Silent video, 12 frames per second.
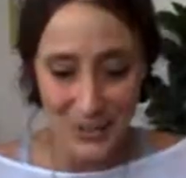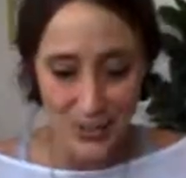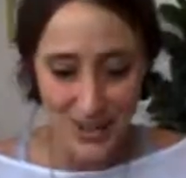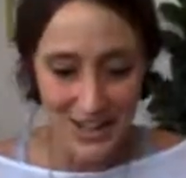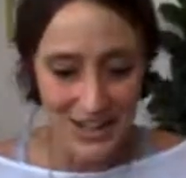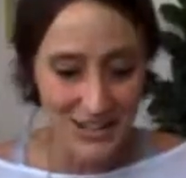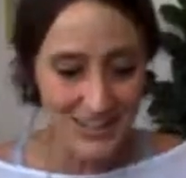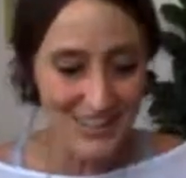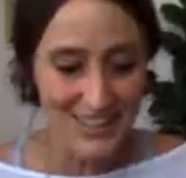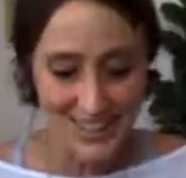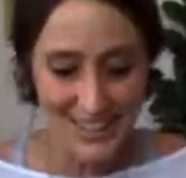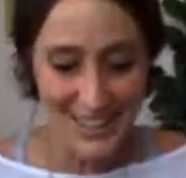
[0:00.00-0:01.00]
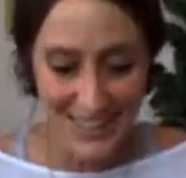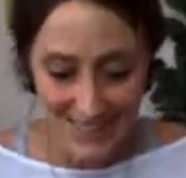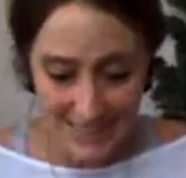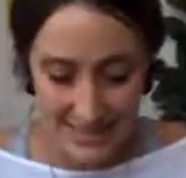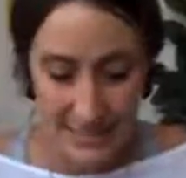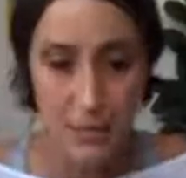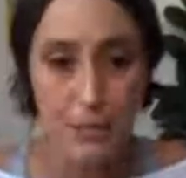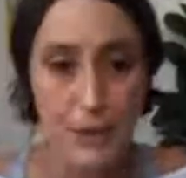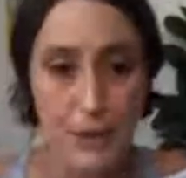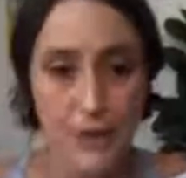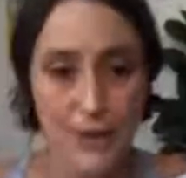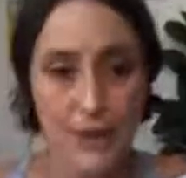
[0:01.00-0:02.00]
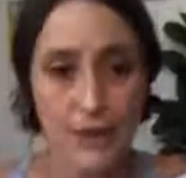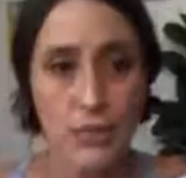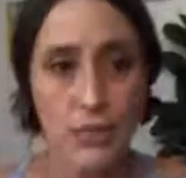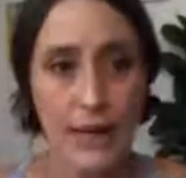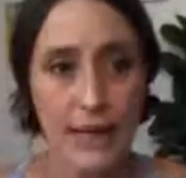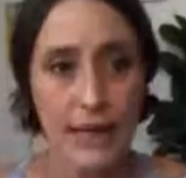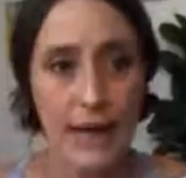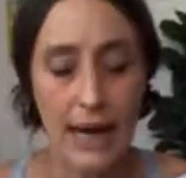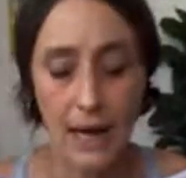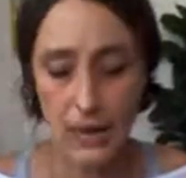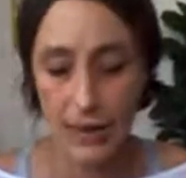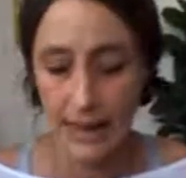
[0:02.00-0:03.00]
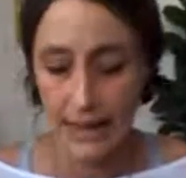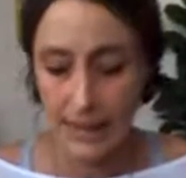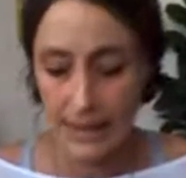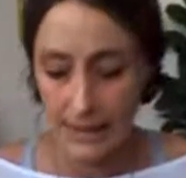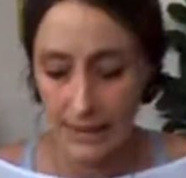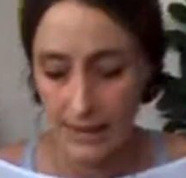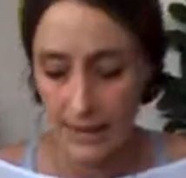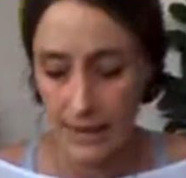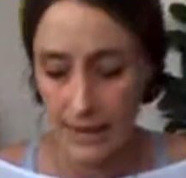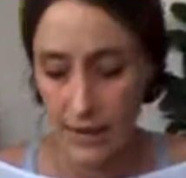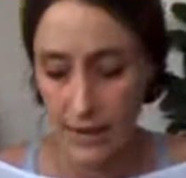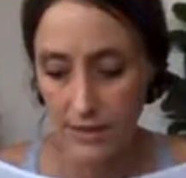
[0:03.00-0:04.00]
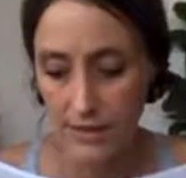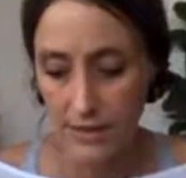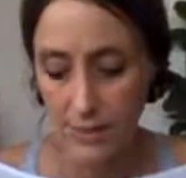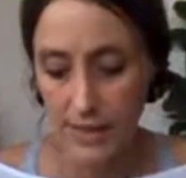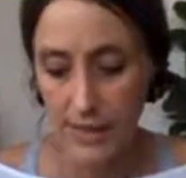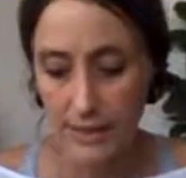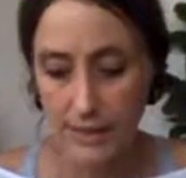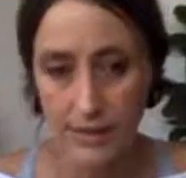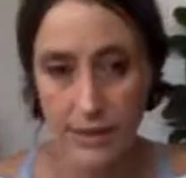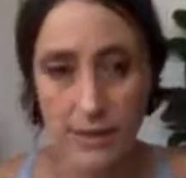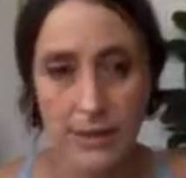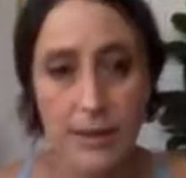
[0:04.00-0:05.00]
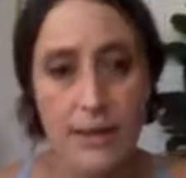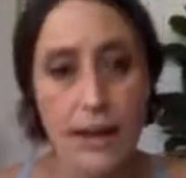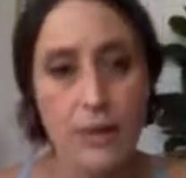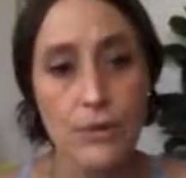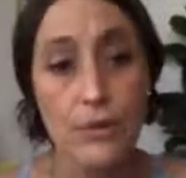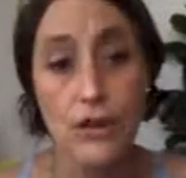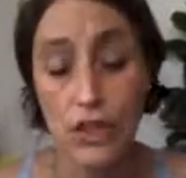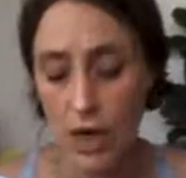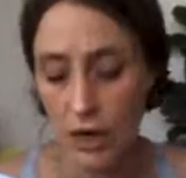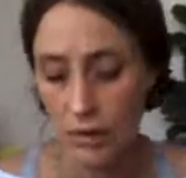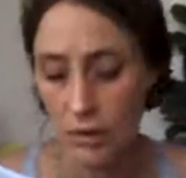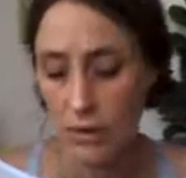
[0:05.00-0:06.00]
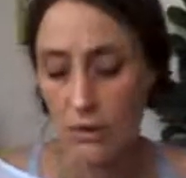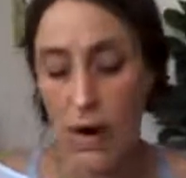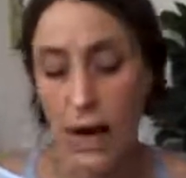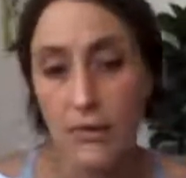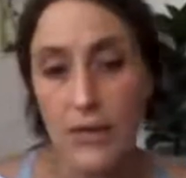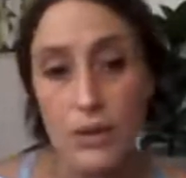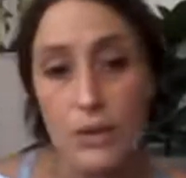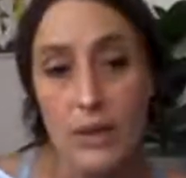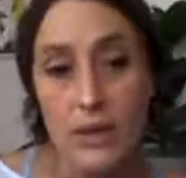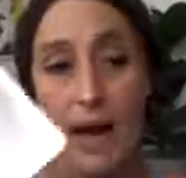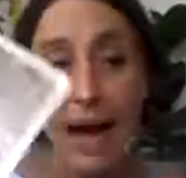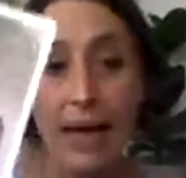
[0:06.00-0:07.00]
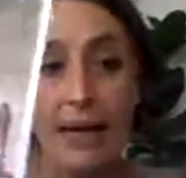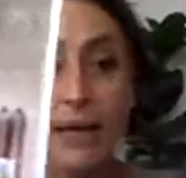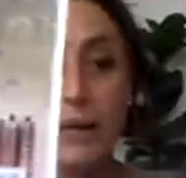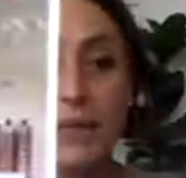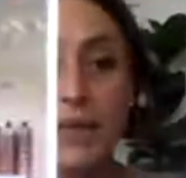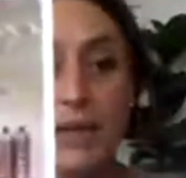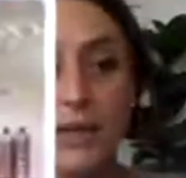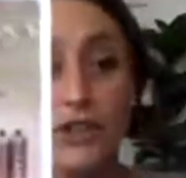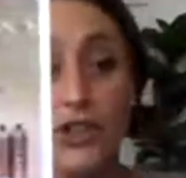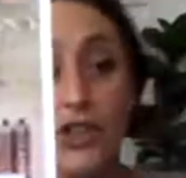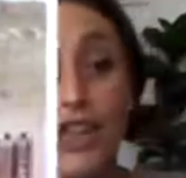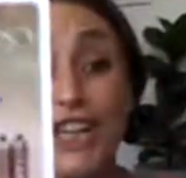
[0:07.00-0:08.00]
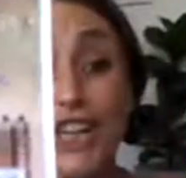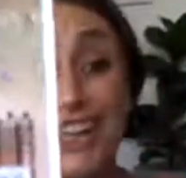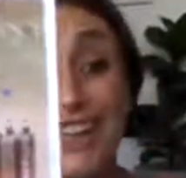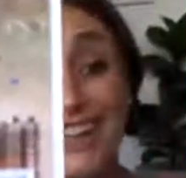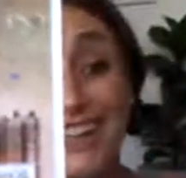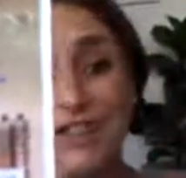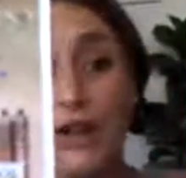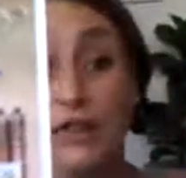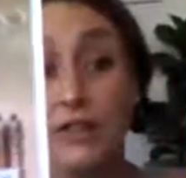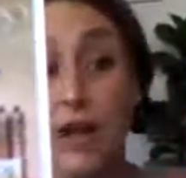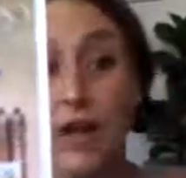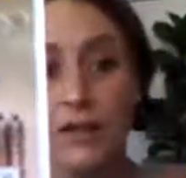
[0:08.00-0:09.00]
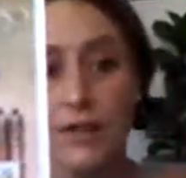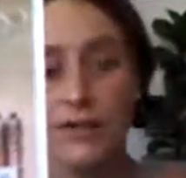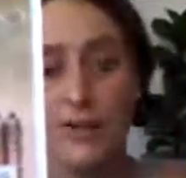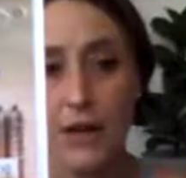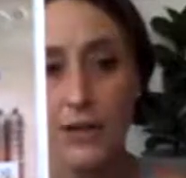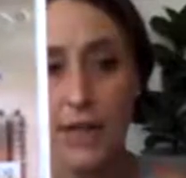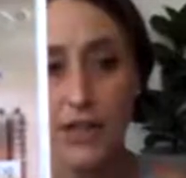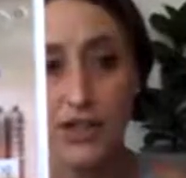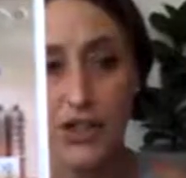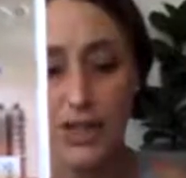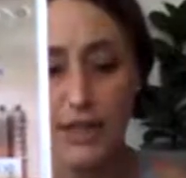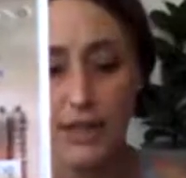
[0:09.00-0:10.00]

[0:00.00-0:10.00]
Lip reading: We all need to get deeper right now and into that heart space, into that root chakra, grounding with Gaia, because she is our solid foundation.